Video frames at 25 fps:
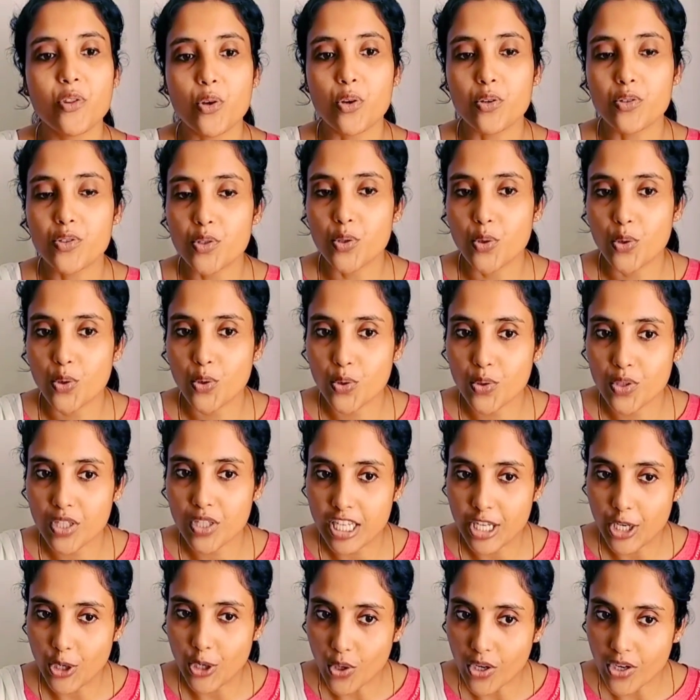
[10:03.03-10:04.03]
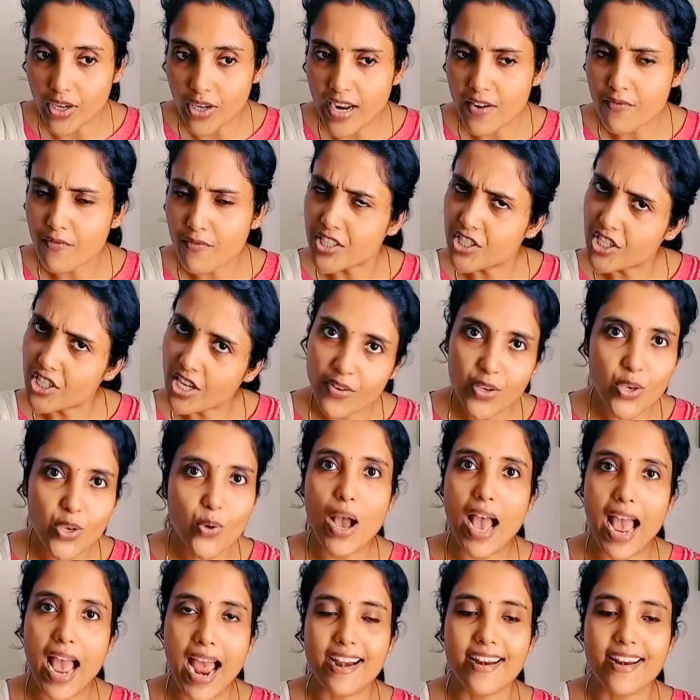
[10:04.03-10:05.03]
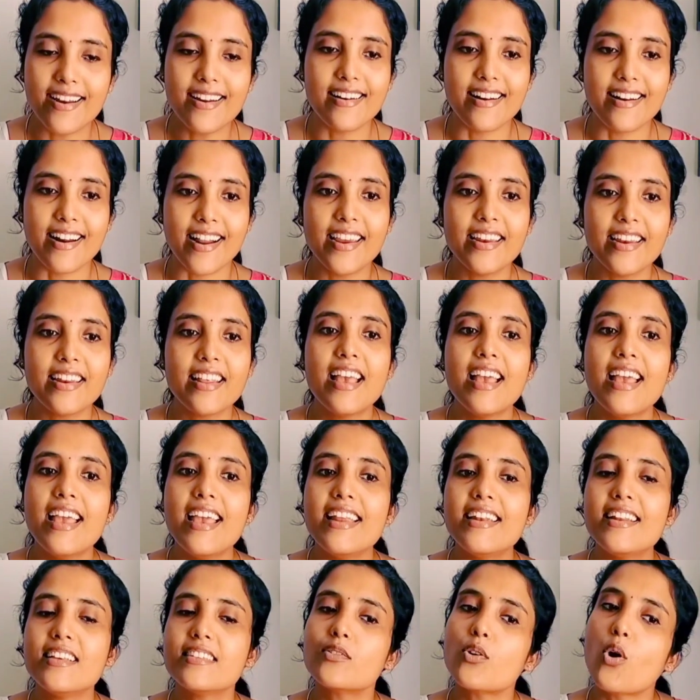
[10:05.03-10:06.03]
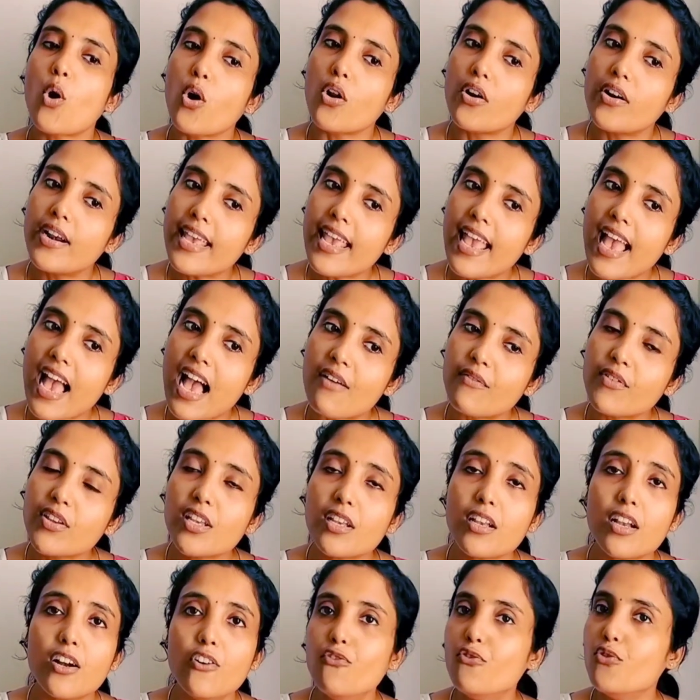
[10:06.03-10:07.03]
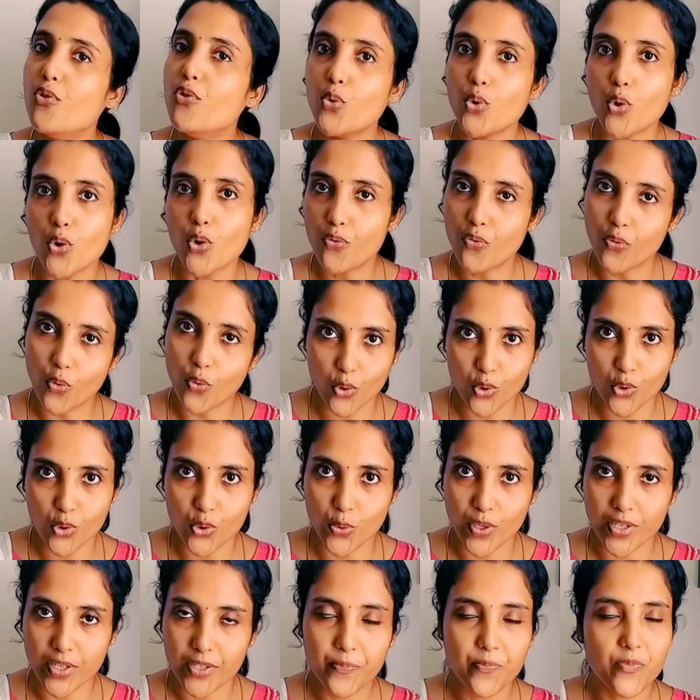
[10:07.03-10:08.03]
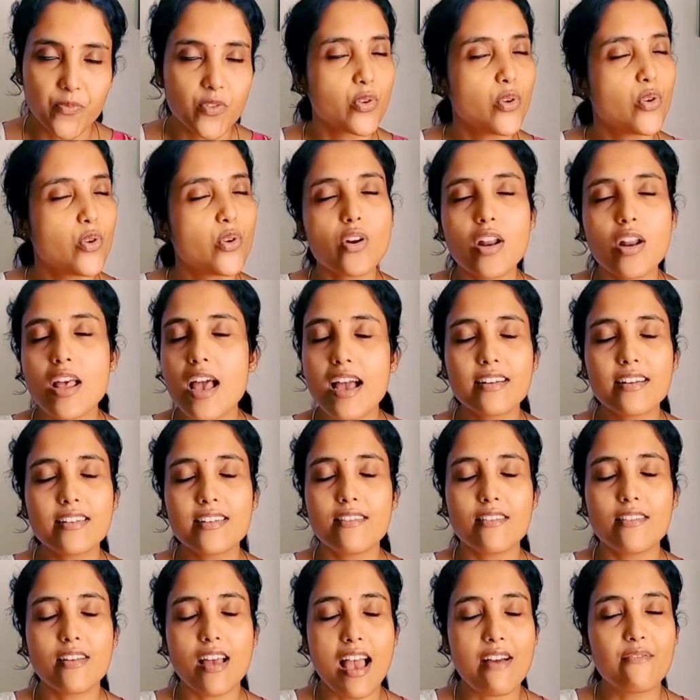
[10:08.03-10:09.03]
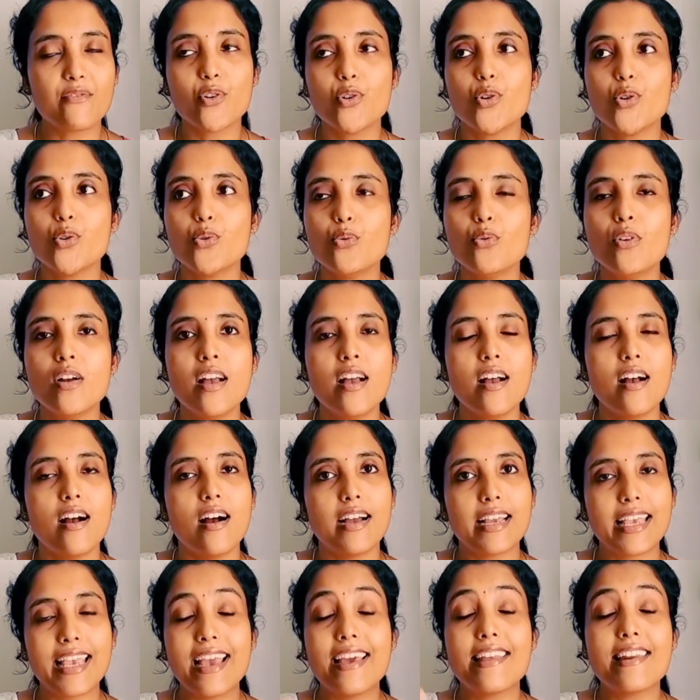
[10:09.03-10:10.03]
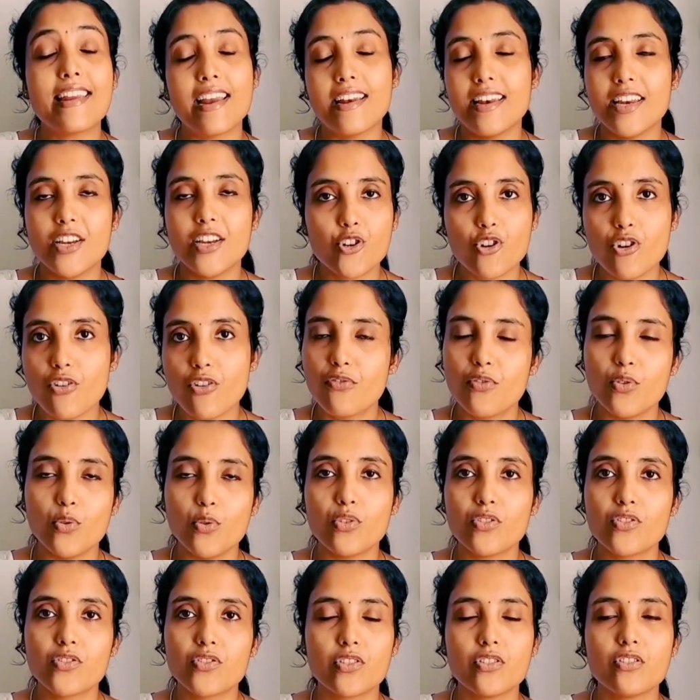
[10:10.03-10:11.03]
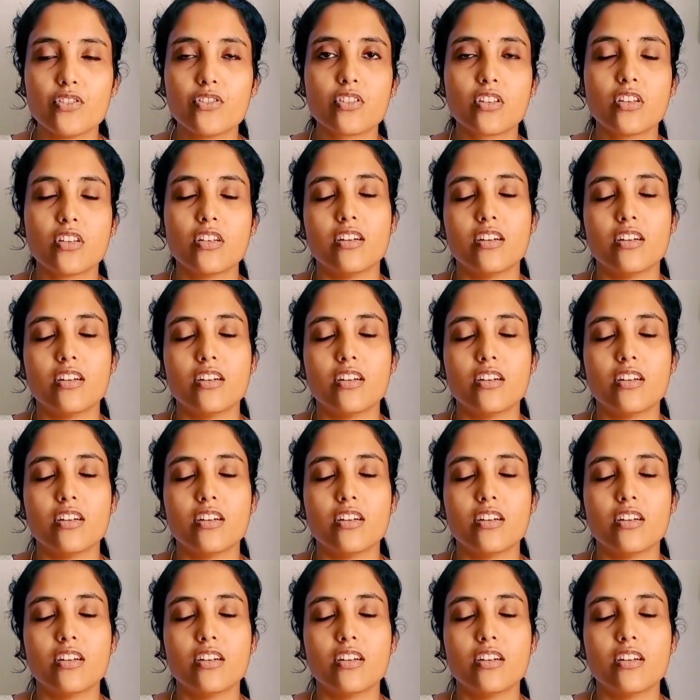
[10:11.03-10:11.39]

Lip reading: So the nucleotide, whichever you added, right, it is already having a fluorophore to it. So you don't have to do, again, addition of fluorescent